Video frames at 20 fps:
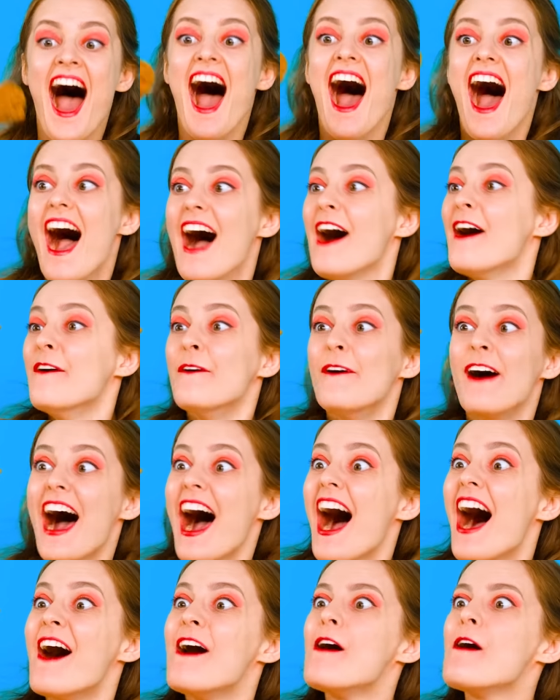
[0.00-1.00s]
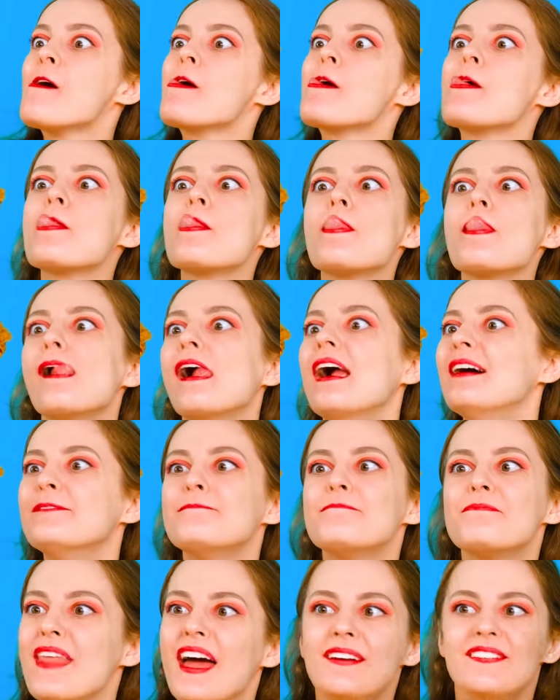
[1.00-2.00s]
Wow, I love them! But the
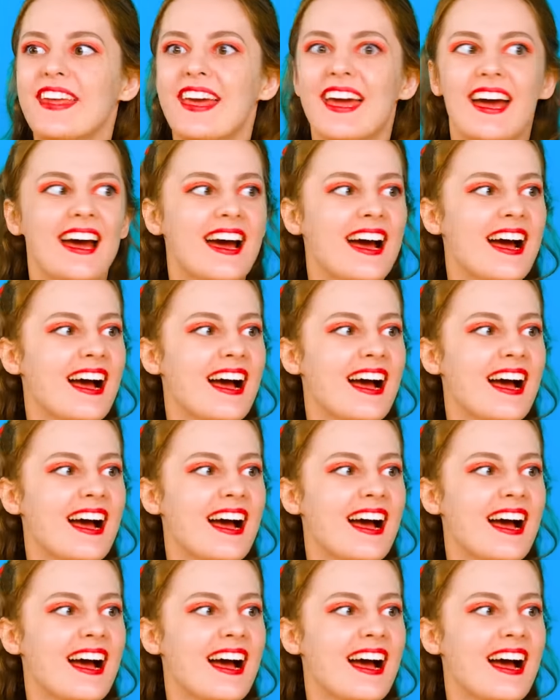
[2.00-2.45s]
main thing is